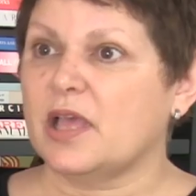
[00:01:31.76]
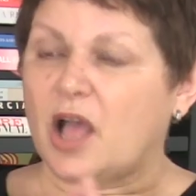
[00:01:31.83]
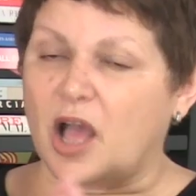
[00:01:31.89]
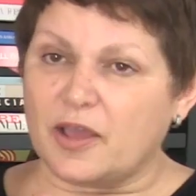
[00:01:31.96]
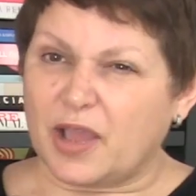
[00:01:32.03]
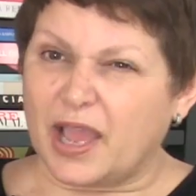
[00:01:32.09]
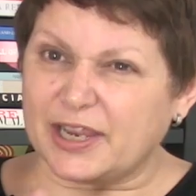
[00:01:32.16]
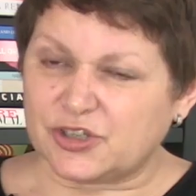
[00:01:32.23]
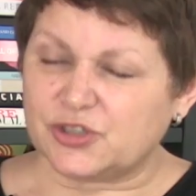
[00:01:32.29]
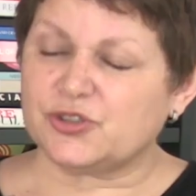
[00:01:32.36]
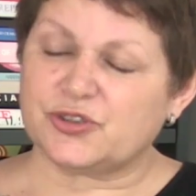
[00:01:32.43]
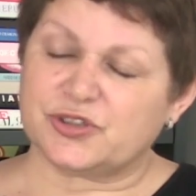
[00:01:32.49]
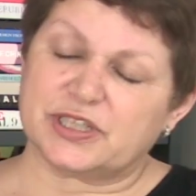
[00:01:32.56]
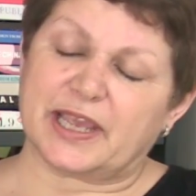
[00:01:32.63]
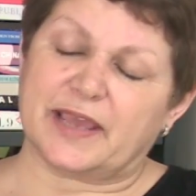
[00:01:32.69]
I actually
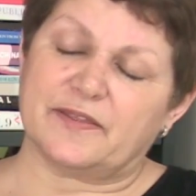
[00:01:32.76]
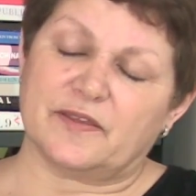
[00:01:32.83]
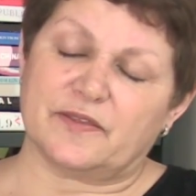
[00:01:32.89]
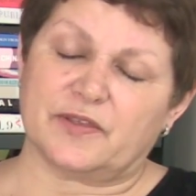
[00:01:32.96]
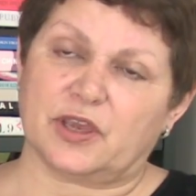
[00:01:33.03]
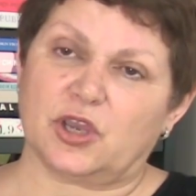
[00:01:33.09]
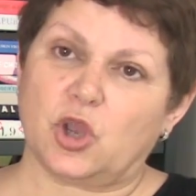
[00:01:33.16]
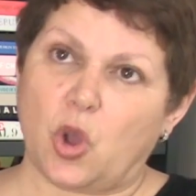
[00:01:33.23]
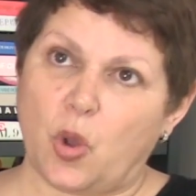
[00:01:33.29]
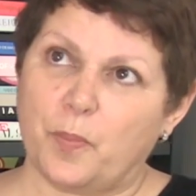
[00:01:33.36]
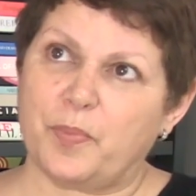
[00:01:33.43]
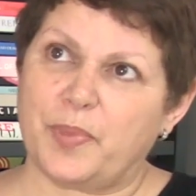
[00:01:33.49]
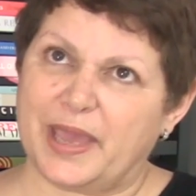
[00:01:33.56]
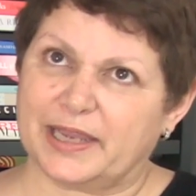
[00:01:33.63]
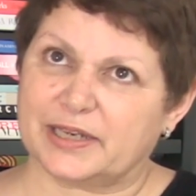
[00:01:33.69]
should say that the
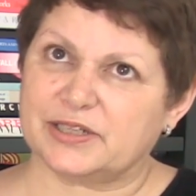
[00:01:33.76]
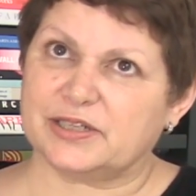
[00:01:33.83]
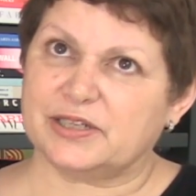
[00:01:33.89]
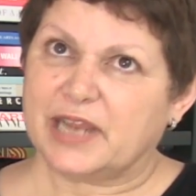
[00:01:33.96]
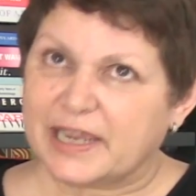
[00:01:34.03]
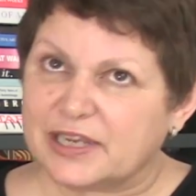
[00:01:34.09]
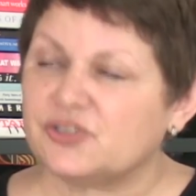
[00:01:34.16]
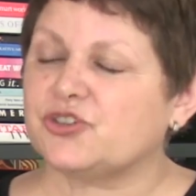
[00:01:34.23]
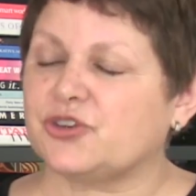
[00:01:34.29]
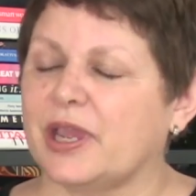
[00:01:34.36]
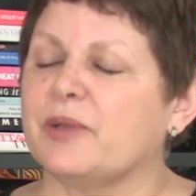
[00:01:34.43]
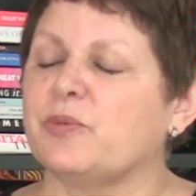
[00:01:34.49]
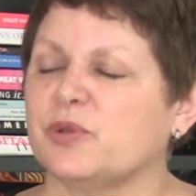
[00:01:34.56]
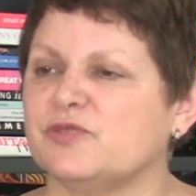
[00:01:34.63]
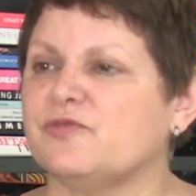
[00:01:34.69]
compact
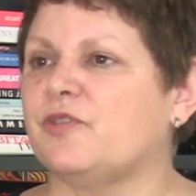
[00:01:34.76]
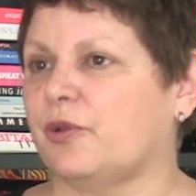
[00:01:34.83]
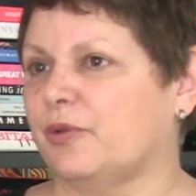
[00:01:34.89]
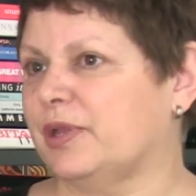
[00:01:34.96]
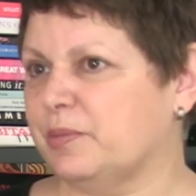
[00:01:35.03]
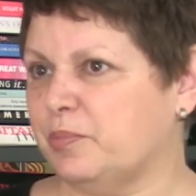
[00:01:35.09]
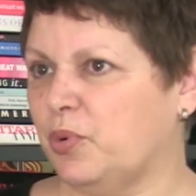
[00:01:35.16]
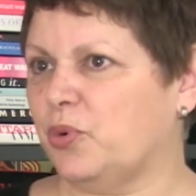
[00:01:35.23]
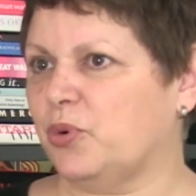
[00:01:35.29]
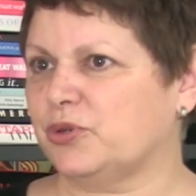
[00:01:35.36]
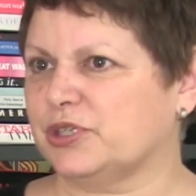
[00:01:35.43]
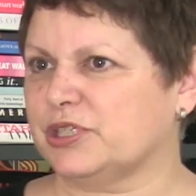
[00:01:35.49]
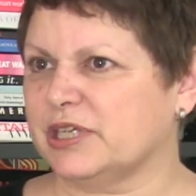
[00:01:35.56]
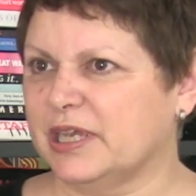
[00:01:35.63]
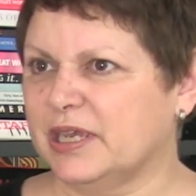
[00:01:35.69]
nature was very
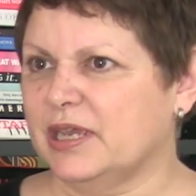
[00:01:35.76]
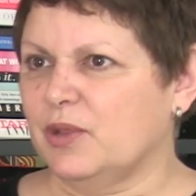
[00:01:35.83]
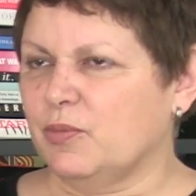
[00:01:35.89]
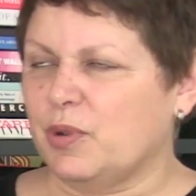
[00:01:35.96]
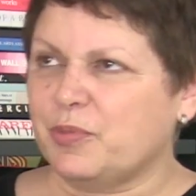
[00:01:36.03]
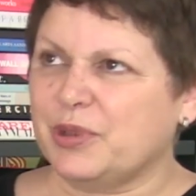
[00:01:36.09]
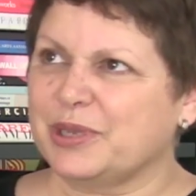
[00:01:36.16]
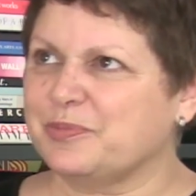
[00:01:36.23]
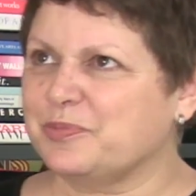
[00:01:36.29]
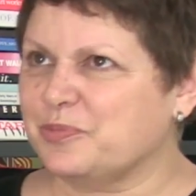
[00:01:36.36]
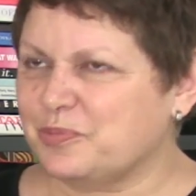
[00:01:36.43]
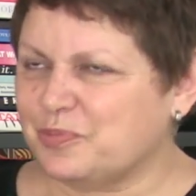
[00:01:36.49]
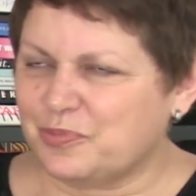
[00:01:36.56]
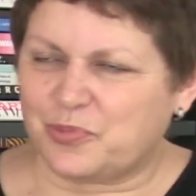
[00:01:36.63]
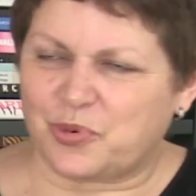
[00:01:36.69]
important. When we
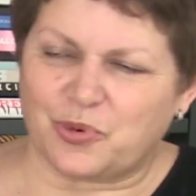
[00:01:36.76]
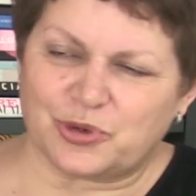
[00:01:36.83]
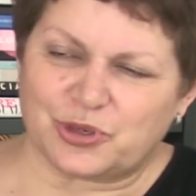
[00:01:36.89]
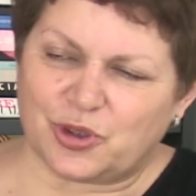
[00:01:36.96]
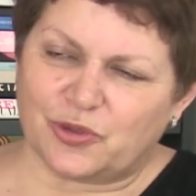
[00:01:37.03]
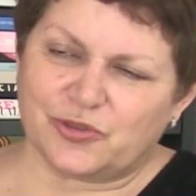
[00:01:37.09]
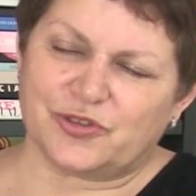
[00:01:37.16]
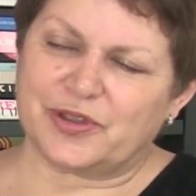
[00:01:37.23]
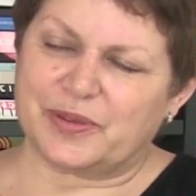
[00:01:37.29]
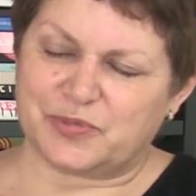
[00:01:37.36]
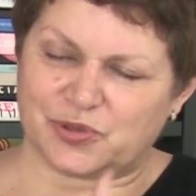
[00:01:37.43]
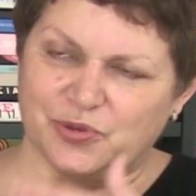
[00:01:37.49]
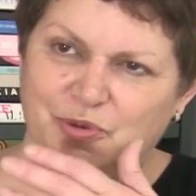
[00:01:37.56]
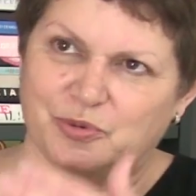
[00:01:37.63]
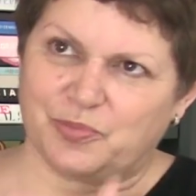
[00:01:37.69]
brought
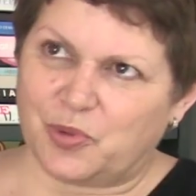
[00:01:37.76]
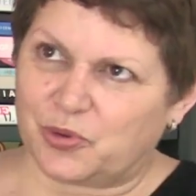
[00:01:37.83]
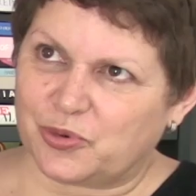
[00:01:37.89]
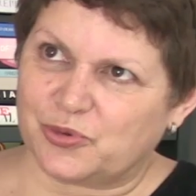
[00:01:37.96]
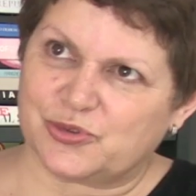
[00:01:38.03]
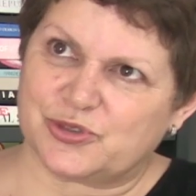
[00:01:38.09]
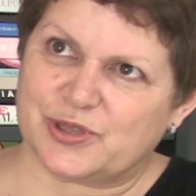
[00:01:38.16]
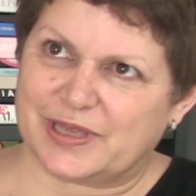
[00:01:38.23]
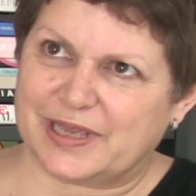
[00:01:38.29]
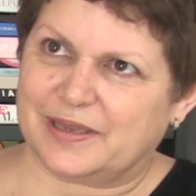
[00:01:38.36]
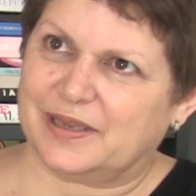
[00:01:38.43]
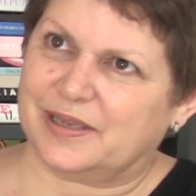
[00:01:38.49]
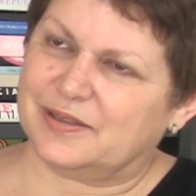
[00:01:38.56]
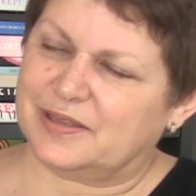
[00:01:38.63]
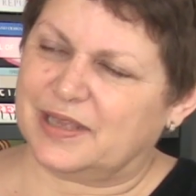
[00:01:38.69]
concepts or models to
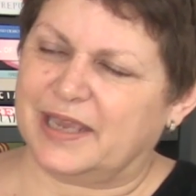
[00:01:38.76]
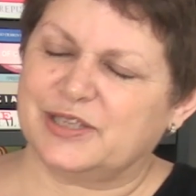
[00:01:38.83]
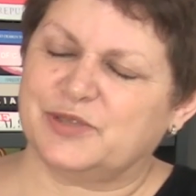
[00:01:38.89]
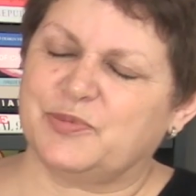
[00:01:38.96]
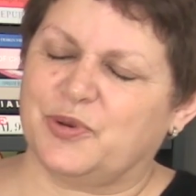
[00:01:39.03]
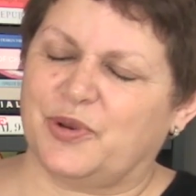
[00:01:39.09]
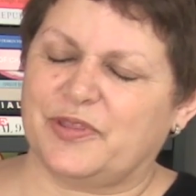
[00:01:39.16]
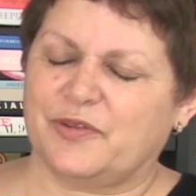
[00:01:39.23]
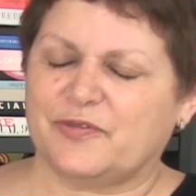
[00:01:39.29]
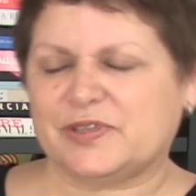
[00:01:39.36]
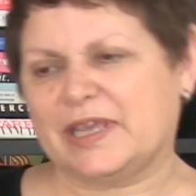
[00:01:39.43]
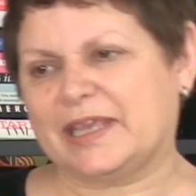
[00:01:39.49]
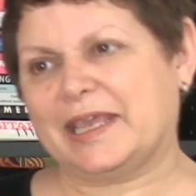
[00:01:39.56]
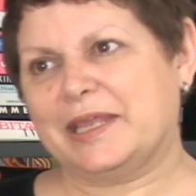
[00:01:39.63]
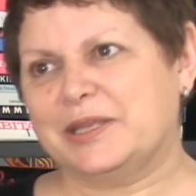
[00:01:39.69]
the AIDS Bureau, they would
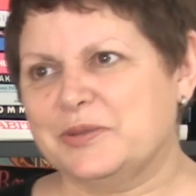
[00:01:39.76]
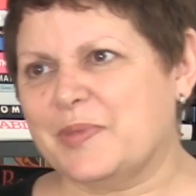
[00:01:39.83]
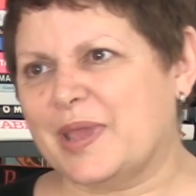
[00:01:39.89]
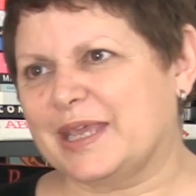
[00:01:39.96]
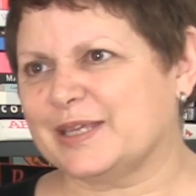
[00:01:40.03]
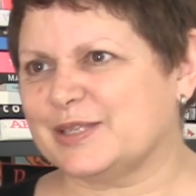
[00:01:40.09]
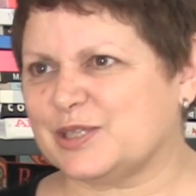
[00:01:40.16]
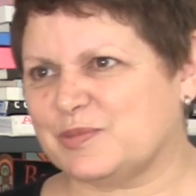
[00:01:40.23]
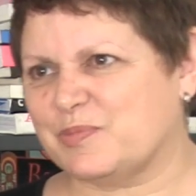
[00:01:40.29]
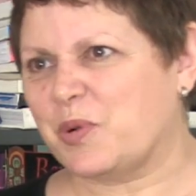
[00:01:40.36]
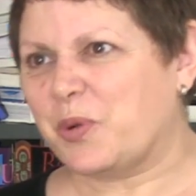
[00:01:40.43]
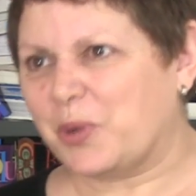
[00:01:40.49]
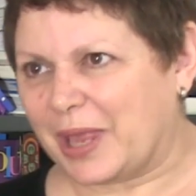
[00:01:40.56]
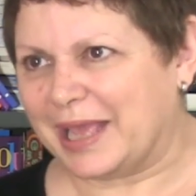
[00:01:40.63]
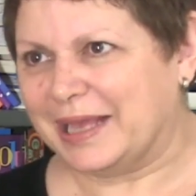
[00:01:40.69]
say, "Can you make it
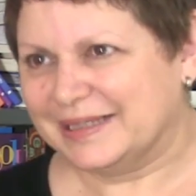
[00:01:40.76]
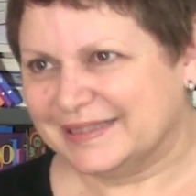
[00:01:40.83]
smaller?"